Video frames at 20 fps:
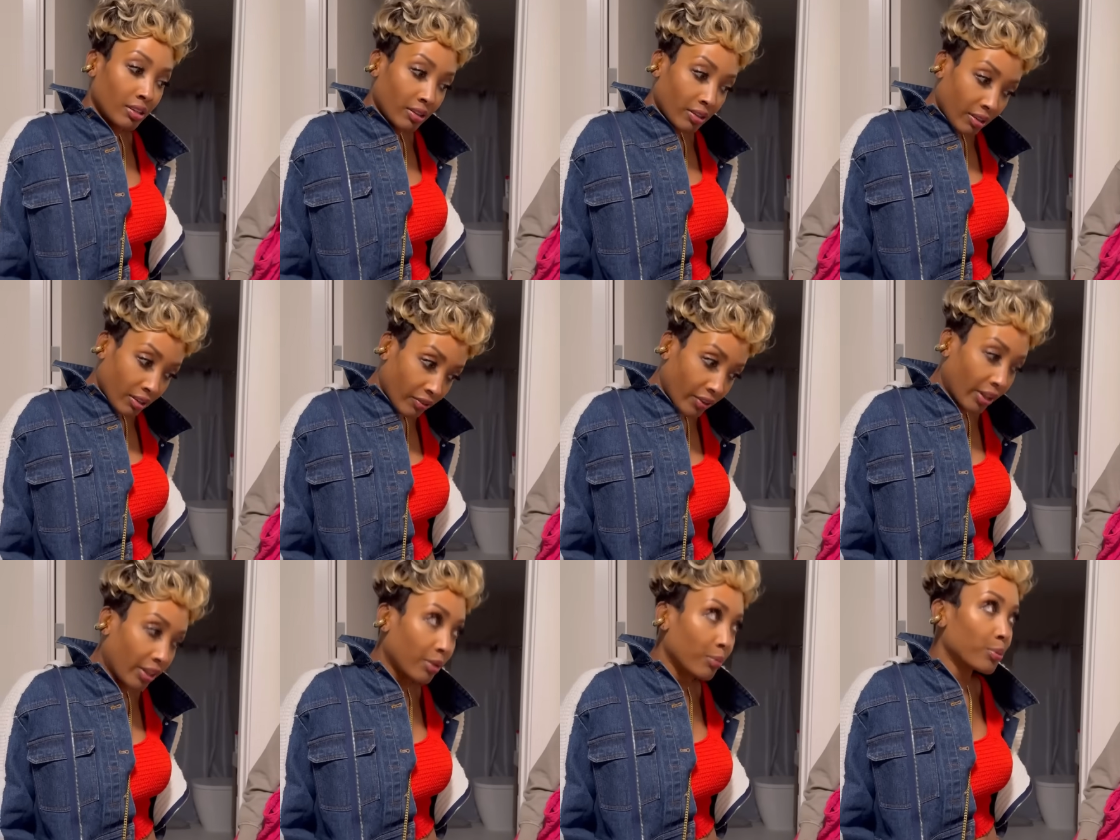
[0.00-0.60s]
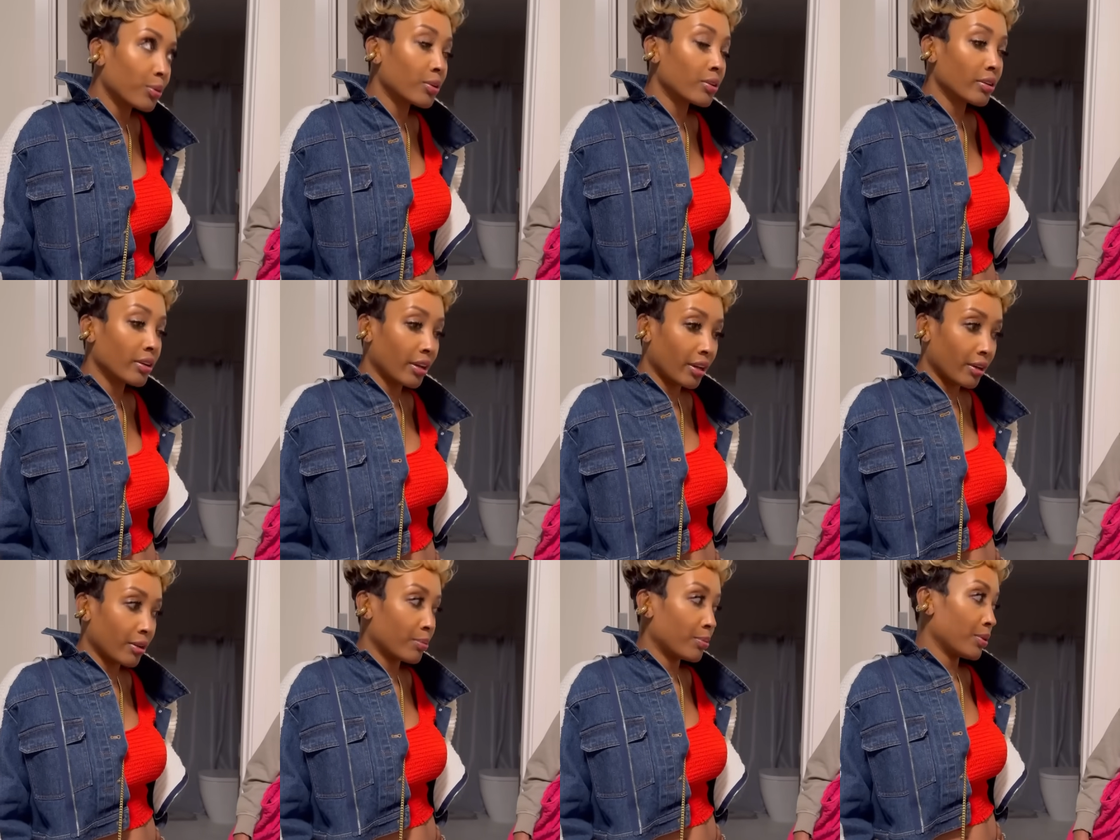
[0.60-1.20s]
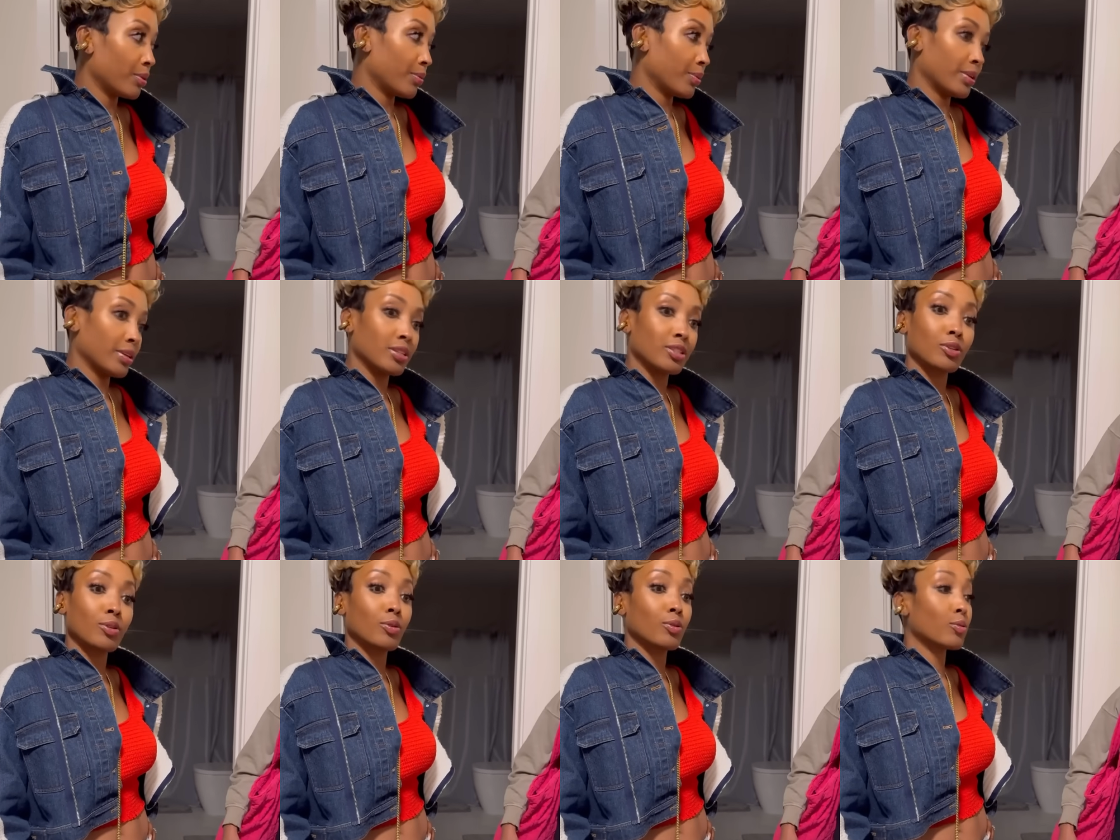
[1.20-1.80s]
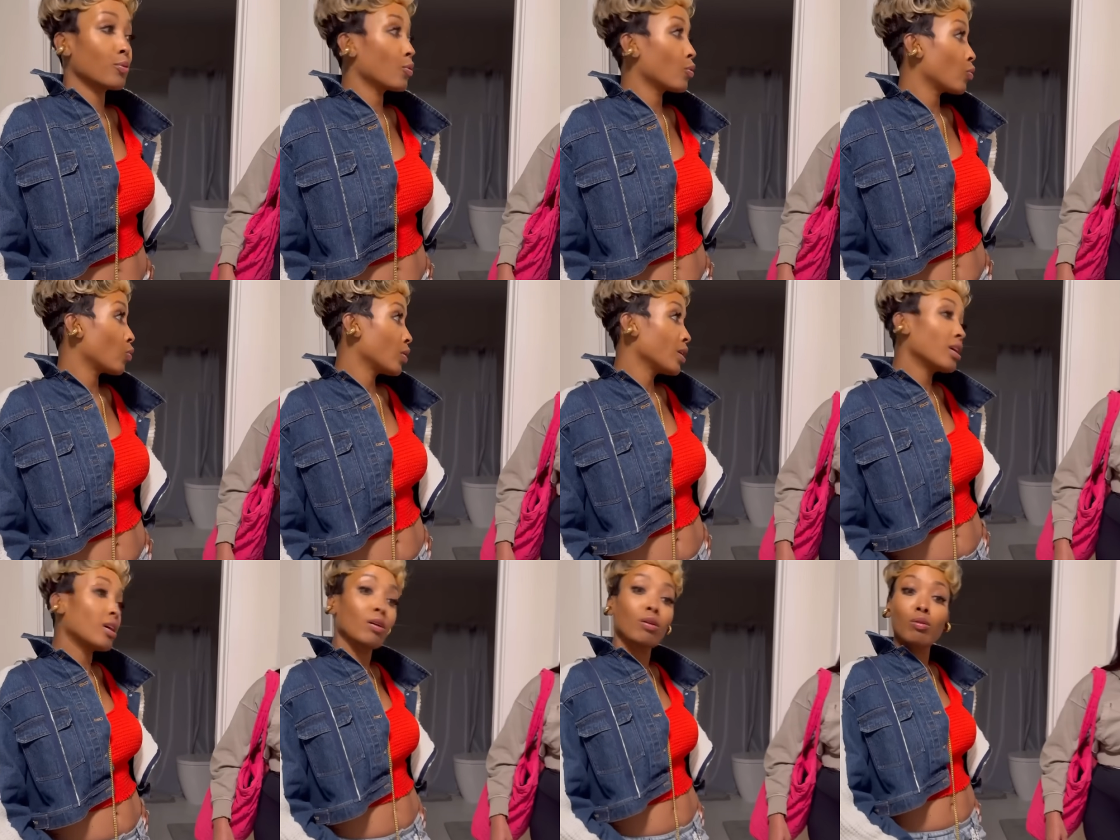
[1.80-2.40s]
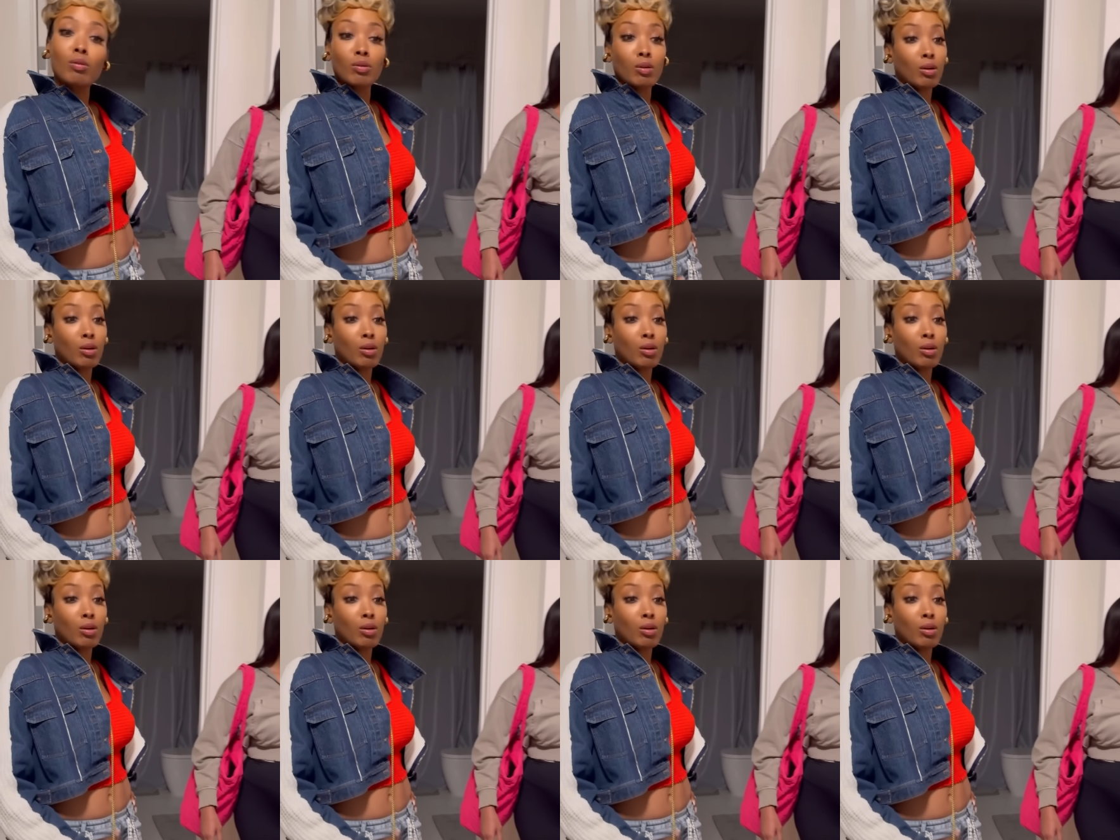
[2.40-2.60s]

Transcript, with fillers: available Airbnb. So we gonna